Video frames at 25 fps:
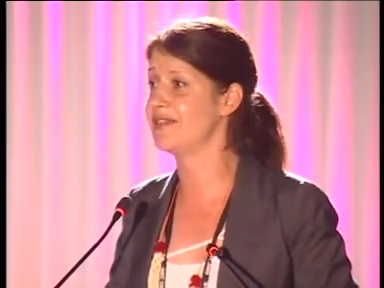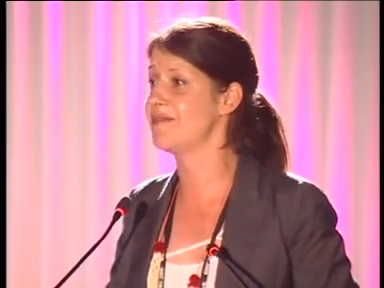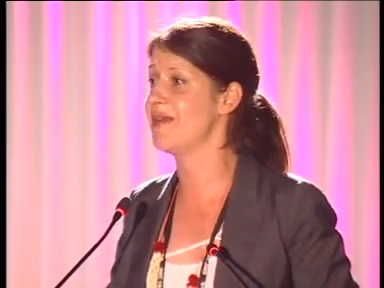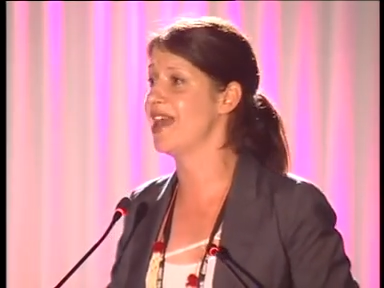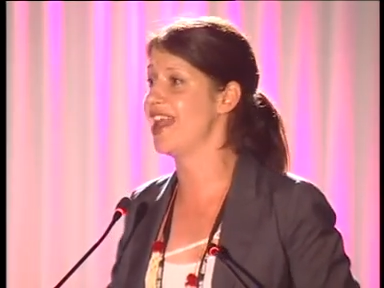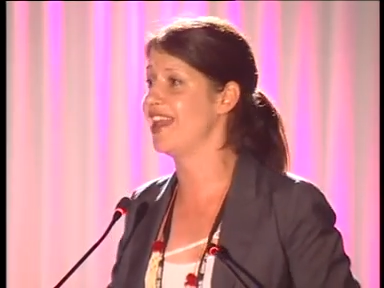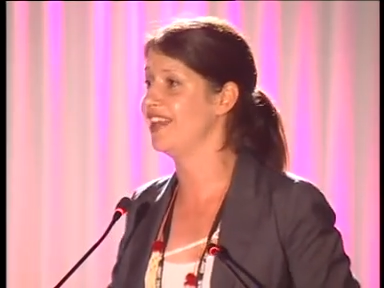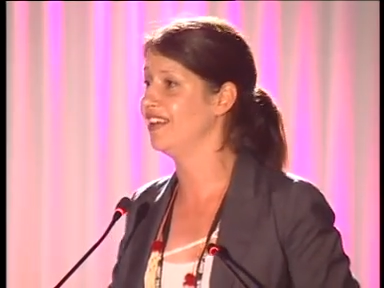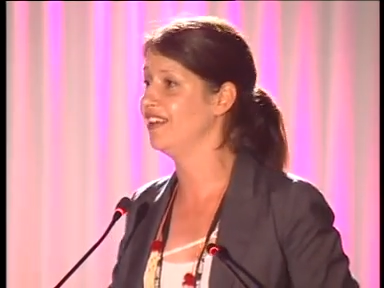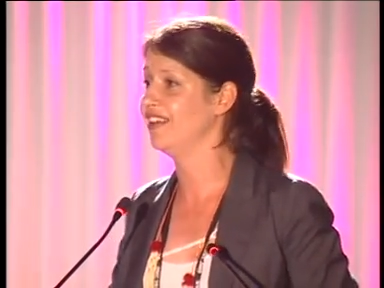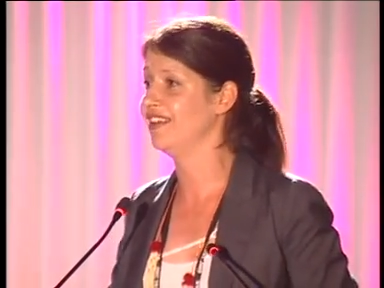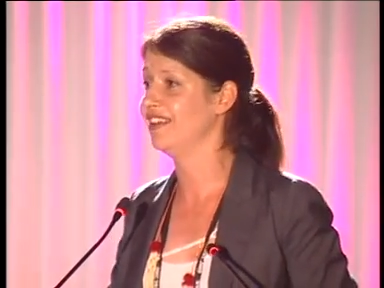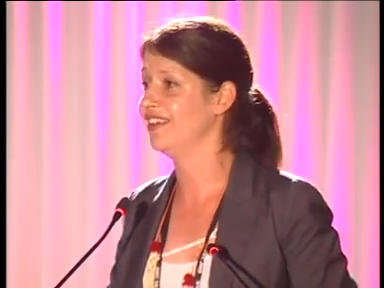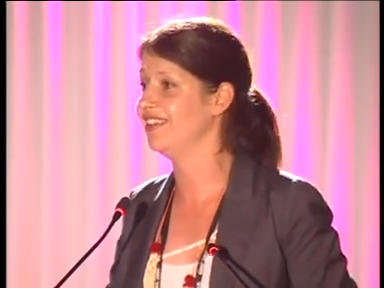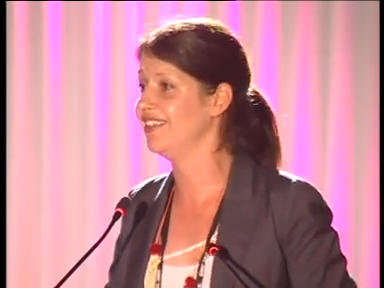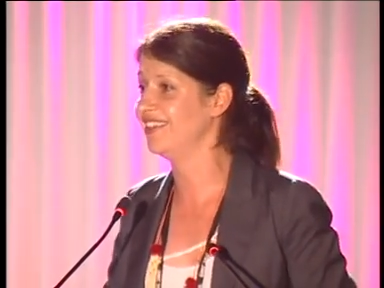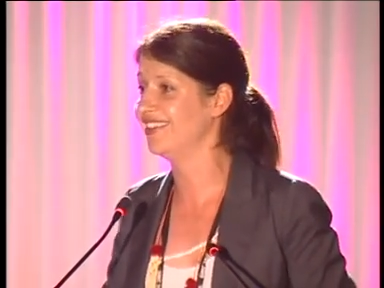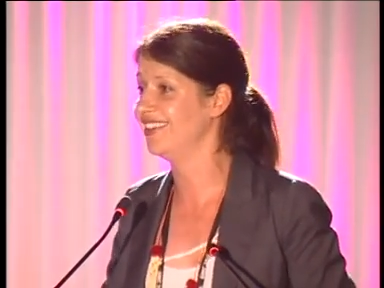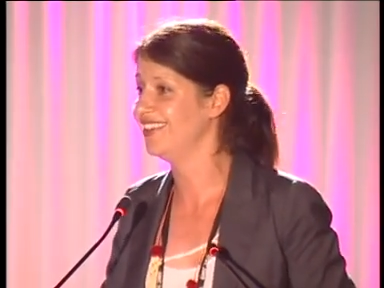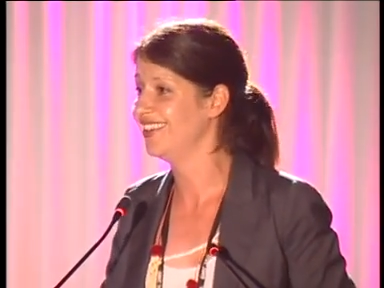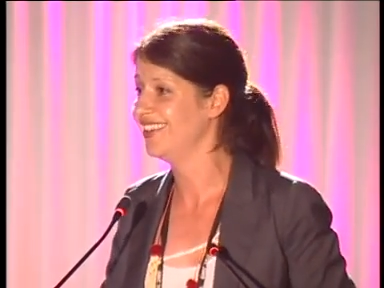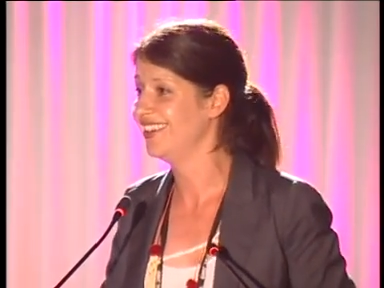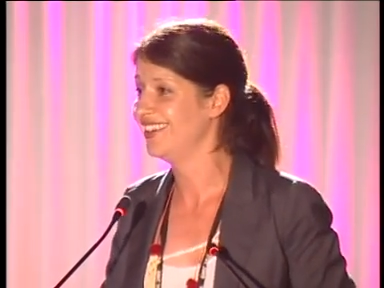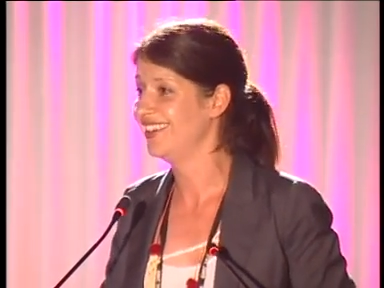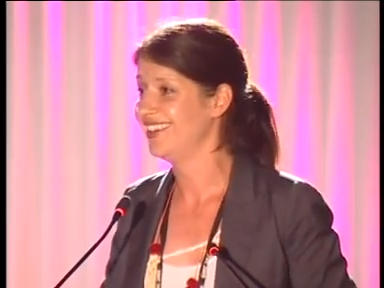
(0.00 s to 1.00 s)
men.
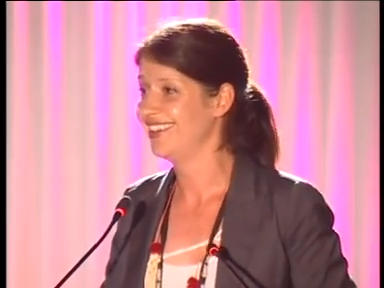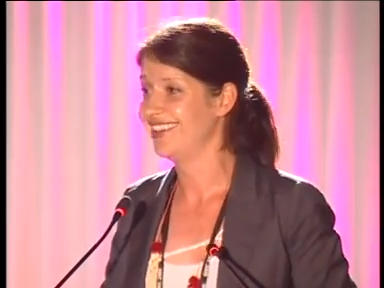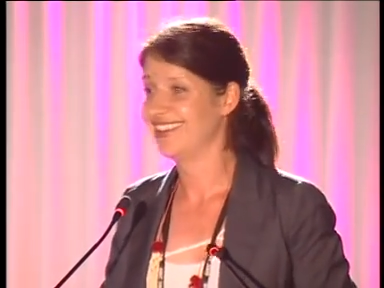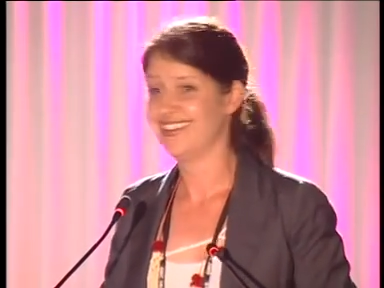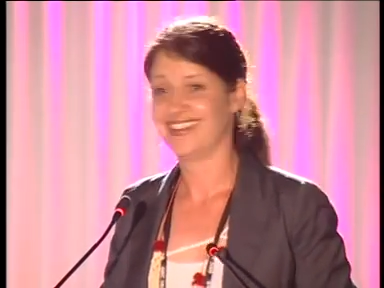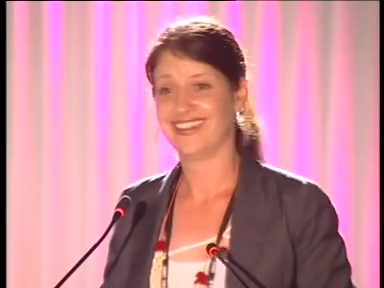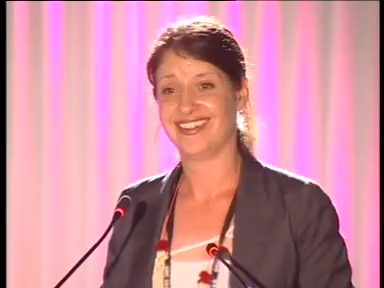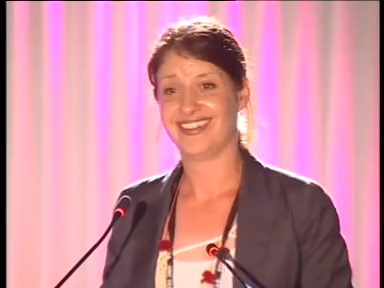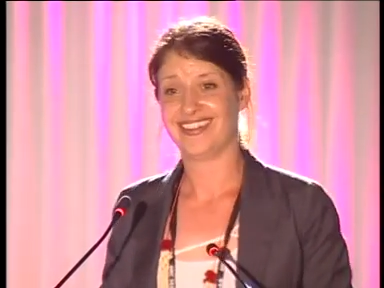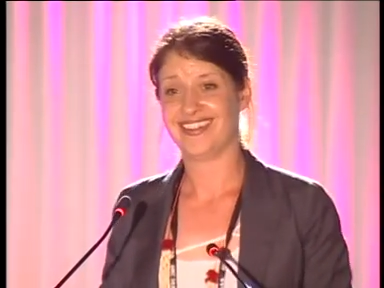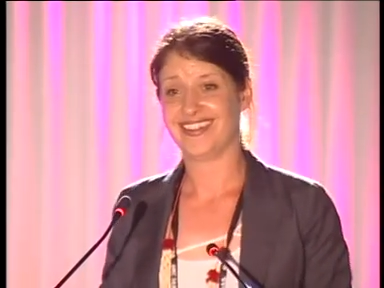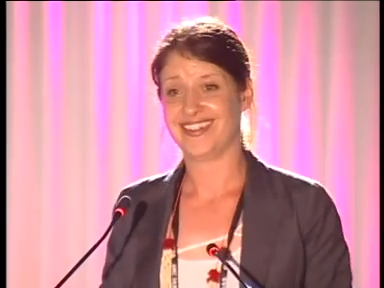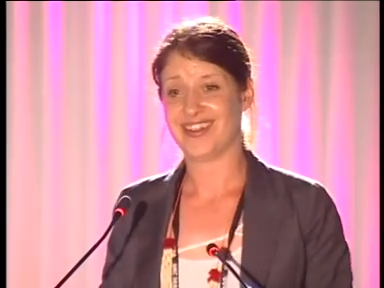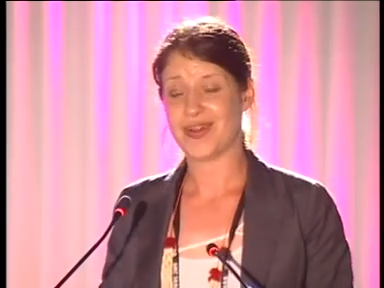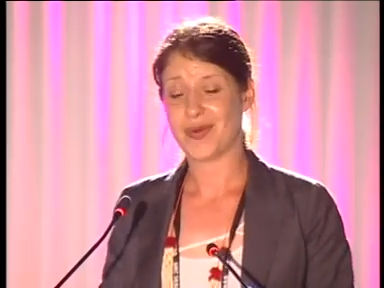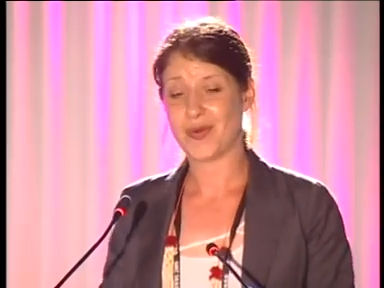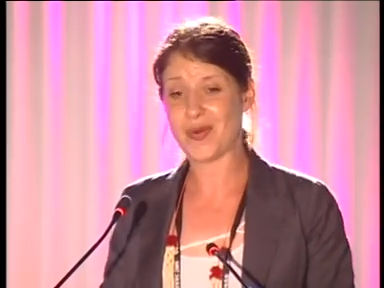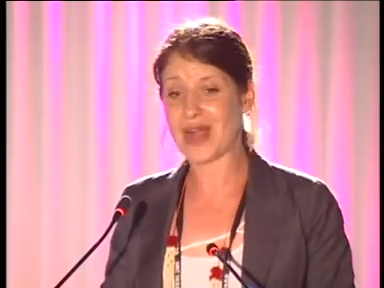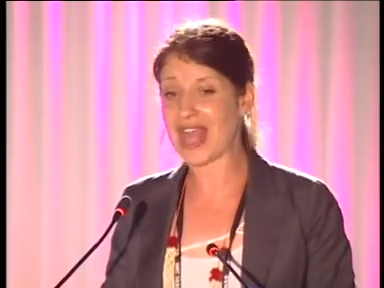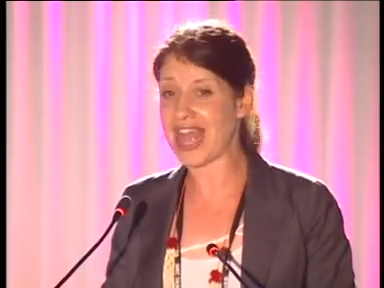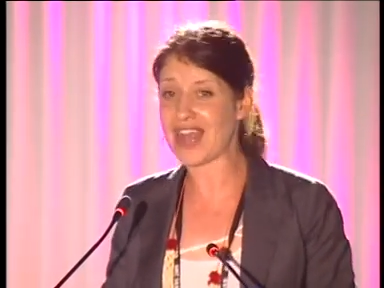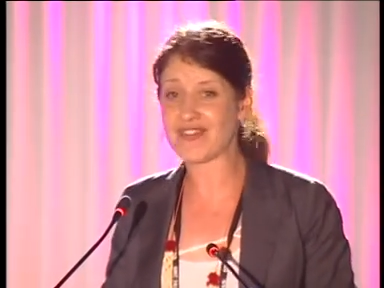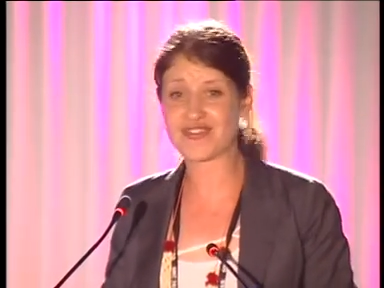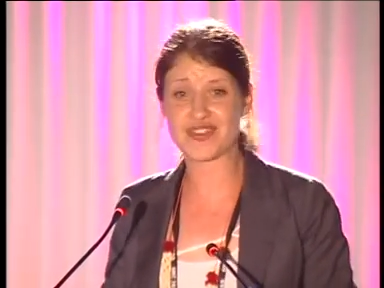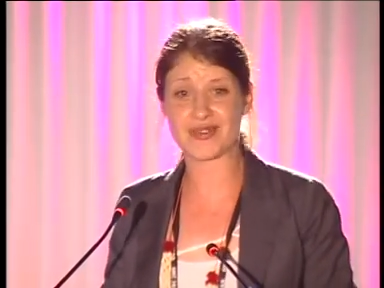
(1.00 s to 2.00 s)

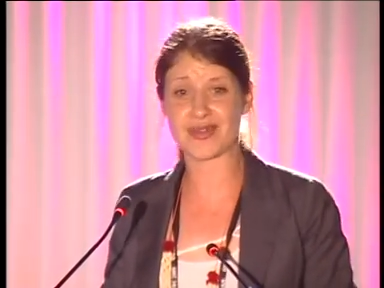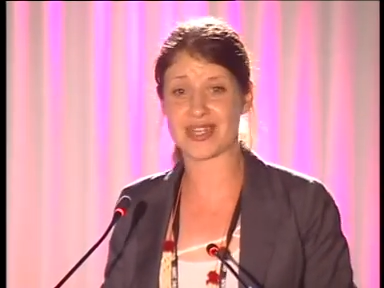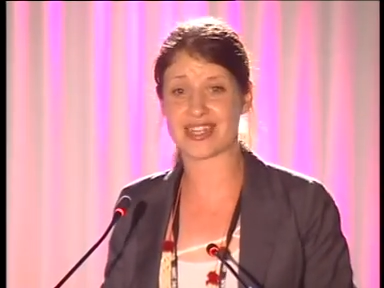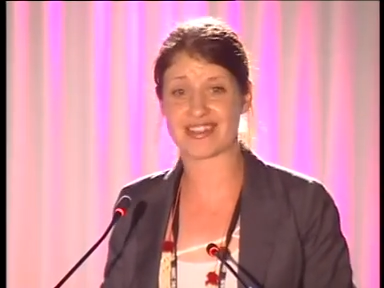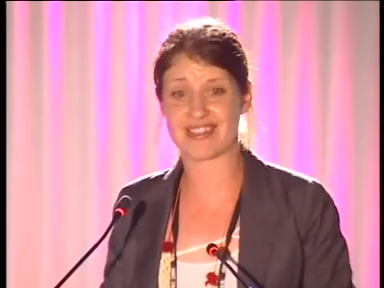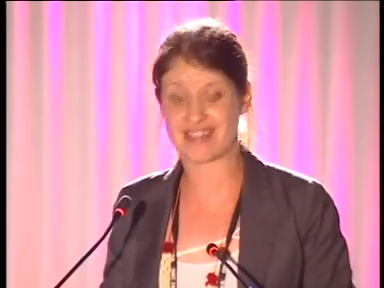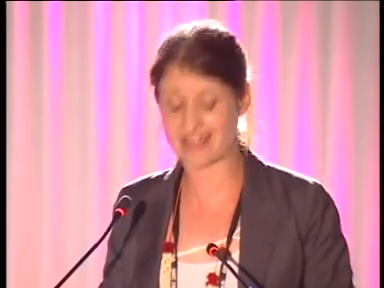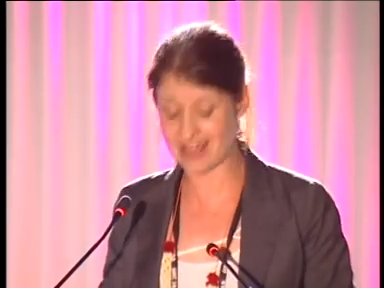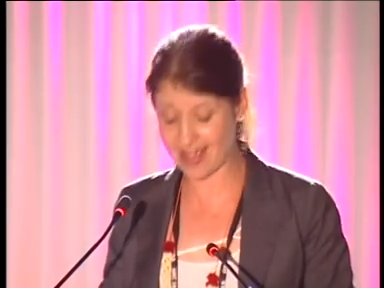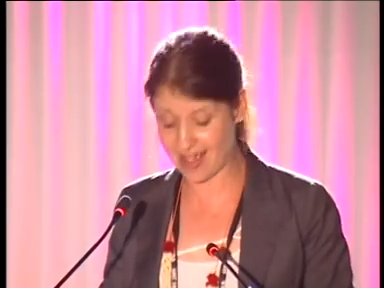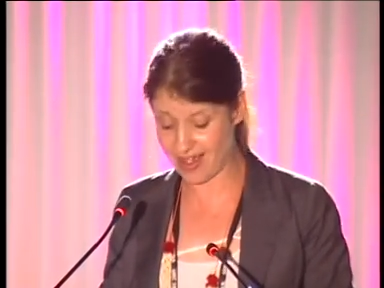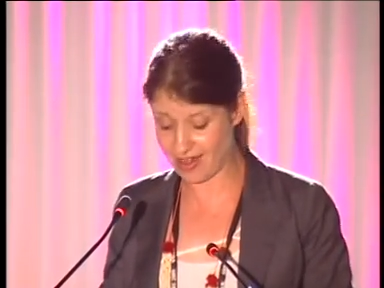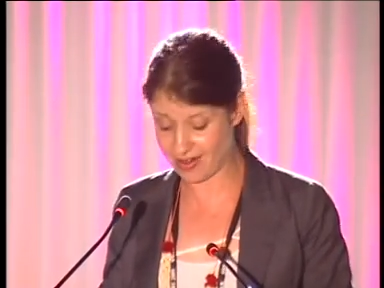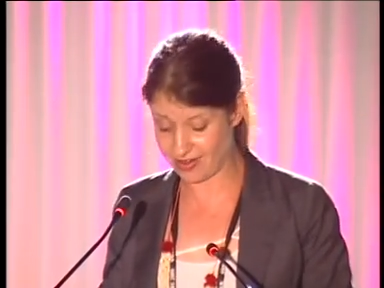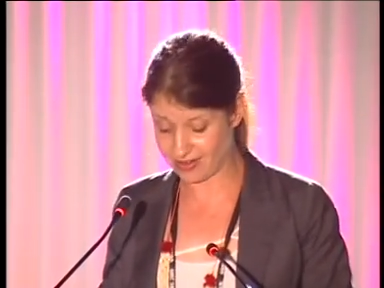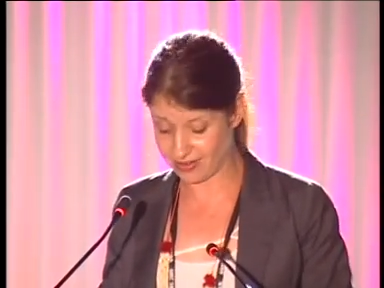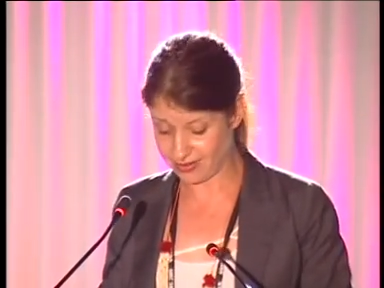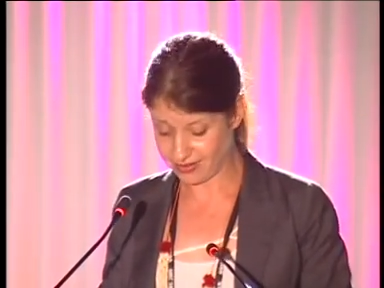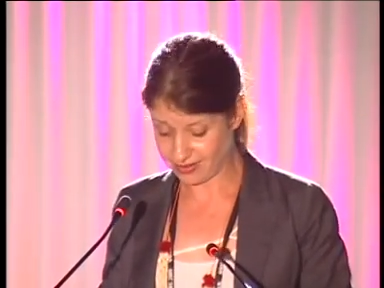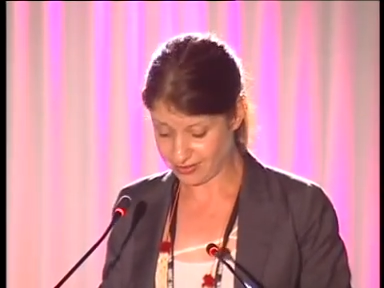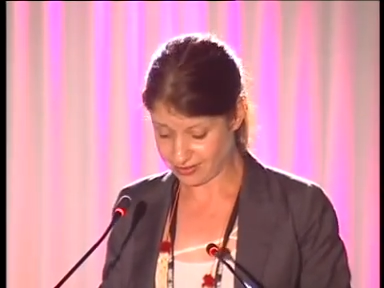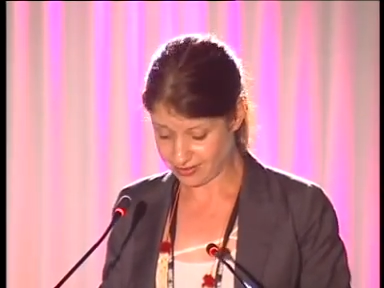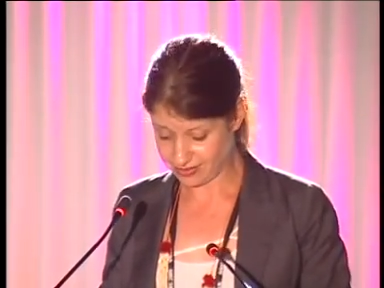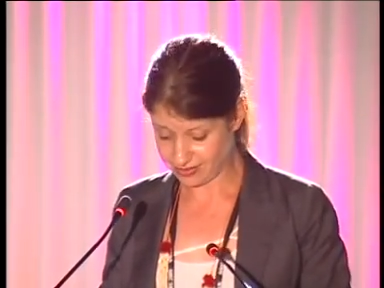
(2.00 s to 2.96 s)
We have to excel.